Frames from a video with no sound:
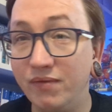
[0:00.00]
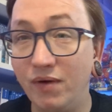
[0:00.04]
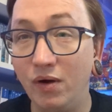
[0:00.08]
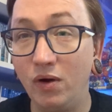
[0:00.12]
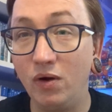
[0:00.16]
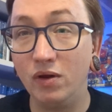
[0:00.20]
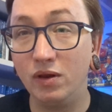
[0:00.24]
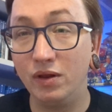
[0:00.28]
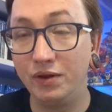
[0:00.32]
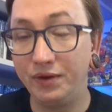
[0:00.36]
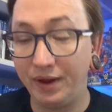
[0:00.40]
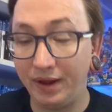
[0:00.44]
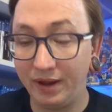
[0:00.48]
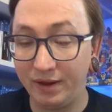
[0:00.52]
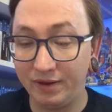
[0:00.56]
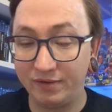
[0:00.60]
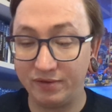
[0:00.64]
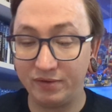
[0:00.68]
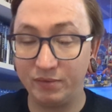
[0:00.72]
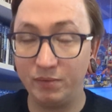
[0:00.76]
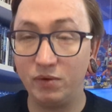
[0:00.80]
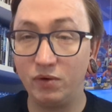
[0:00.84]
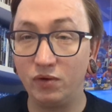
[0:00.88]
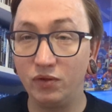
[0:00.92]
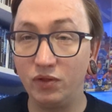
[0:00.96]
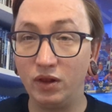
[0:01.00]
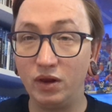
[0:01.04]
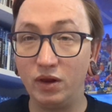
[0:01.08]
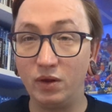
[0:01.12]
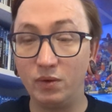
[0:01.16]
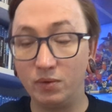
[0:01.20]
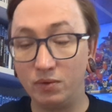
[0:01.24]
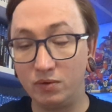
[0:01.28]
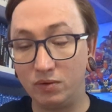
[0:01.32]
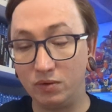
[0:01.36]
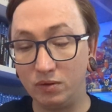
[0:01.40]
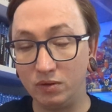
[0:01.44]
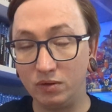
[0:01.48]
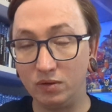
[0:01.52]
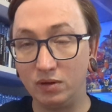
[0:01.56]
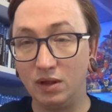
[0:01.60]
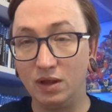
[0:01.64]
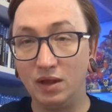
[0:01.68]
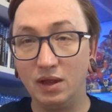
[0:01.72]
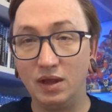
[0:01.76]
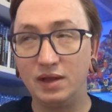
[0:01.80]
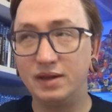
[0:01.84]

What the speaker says: a holiday to all the local